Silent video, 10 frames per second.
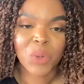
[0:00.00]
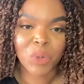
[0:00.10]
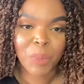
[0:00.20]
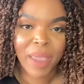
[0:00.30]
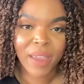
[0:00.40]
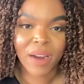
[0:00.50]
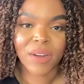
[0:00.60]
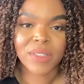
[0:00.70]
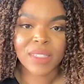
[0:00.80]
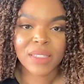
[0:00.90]

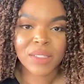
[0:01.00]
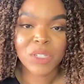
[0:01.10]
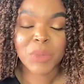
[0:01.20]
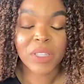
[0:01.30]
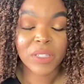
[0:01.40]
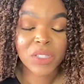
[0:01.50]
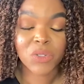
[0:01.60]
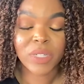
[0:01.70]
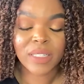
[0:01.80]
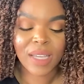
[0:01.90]
repairs, the
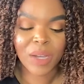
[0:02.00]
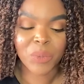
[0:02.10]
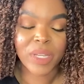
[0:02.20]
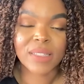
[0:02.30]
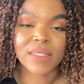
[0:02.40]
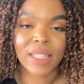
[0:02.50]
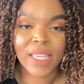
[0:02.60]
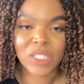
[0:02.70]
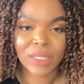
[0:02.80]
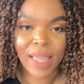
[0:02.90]
street
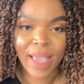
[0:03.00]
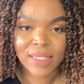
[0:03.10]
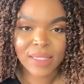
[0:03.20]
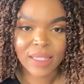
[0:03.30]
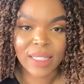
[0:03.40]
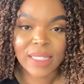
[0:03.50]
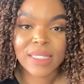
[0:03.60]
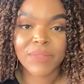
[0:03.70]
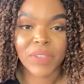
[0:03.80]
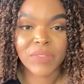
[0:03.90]
reinstallation lasts at
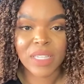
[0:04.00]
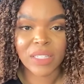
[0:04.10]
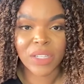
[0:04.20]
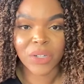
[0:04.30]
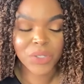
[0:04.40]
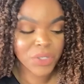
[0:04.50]
least 15 years.